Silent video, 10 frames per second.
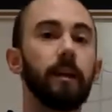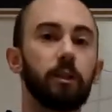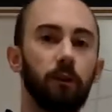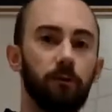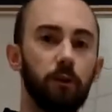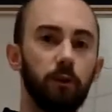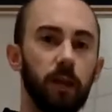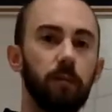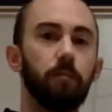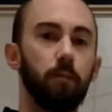It's
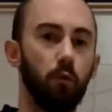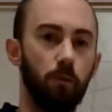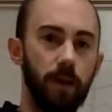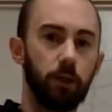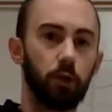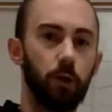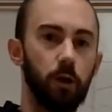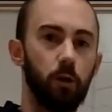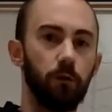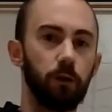confusing, but we'll make sure
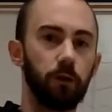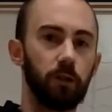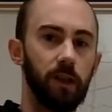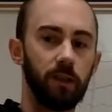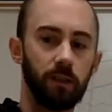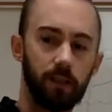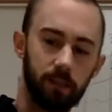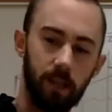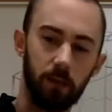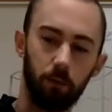we go over it so that it
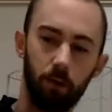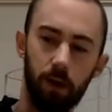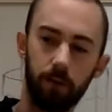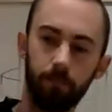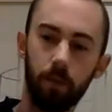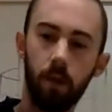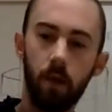sticks in your brain.